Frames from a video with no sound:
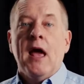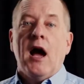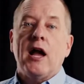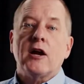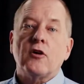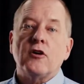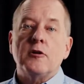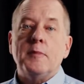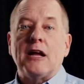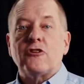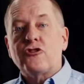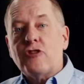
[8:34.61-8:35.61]
I learned
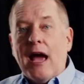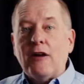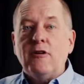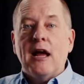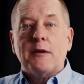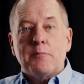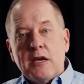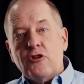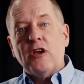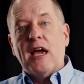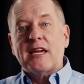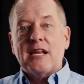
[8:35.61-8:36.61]
about Shadrach,
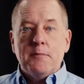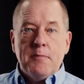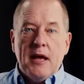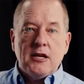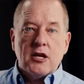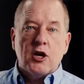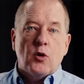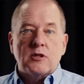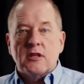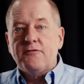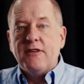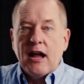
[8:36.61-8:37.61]
Meshach, and Abednego in
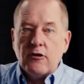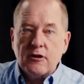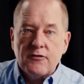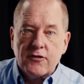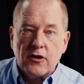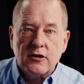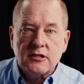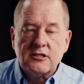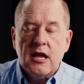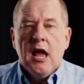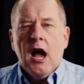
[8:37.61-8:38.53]
the fiery furnace.